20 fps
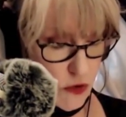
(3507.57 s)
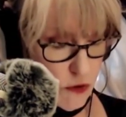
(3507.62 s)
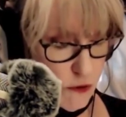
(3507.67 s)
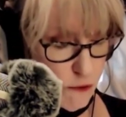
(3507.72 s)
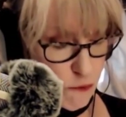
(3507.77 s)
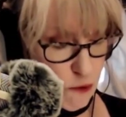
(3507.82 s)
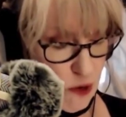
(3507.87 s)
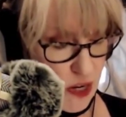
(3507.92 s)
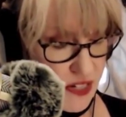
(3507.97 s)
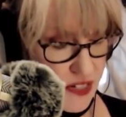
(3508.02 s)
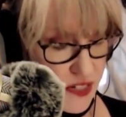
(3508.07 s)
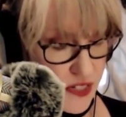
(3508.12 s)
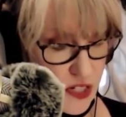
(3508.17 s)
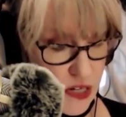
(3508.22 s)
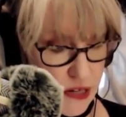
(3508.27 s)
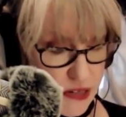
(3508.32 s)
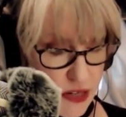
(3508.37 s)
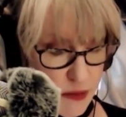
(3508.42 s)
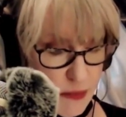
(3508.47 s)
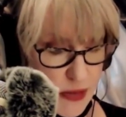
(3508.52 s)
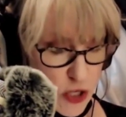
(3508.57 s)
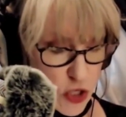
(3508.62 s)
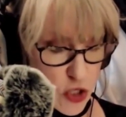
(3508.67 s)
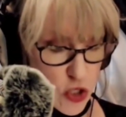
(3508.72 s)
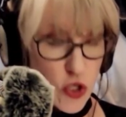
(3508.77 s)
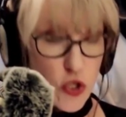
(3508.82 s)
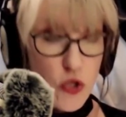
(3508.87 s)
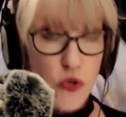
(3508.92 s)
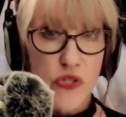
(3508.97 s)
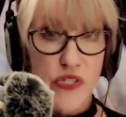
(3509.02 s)
Frank is talking about a
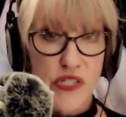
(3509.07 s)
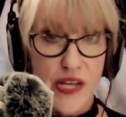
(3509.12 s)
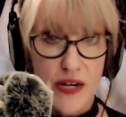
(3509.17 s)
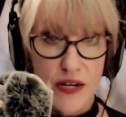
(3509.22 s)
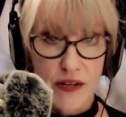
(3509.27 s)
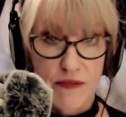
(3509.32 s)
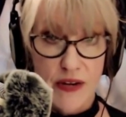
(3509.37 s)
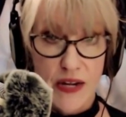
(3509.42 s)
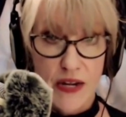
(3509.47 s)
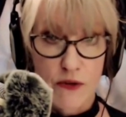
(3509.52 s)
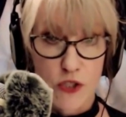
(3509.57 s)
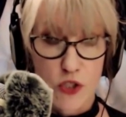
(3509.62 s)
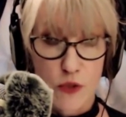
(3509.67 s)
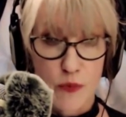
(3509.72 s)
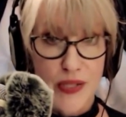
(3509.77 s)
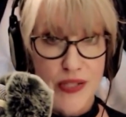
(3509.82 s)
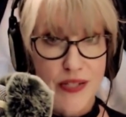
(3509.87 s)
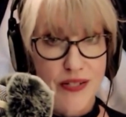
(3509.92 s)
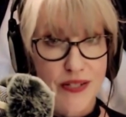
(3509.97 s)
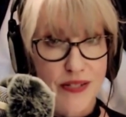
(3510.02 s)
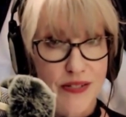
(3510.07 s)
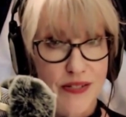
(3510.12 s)
new set of Irish melodies.